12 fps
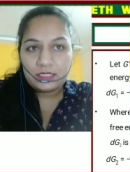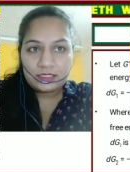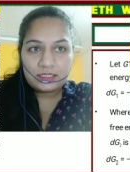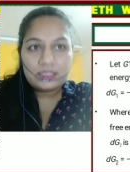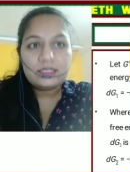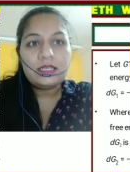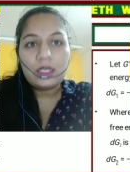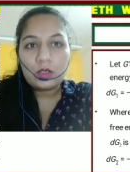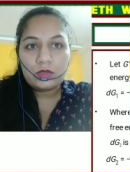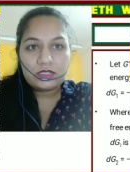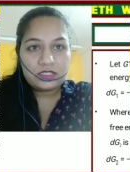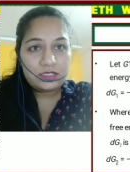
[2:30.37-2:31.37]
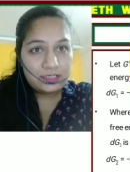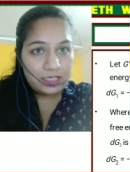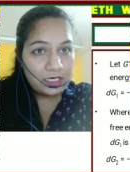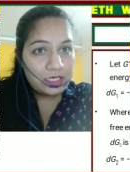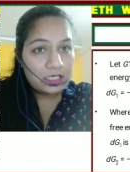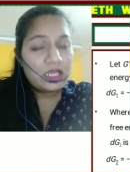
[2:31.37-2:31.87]
This is the equation
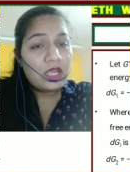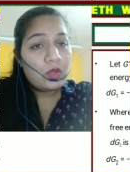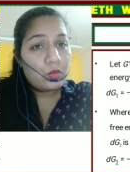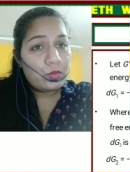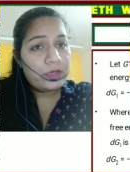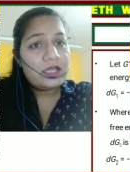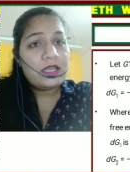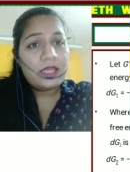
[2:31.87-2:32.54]
second, where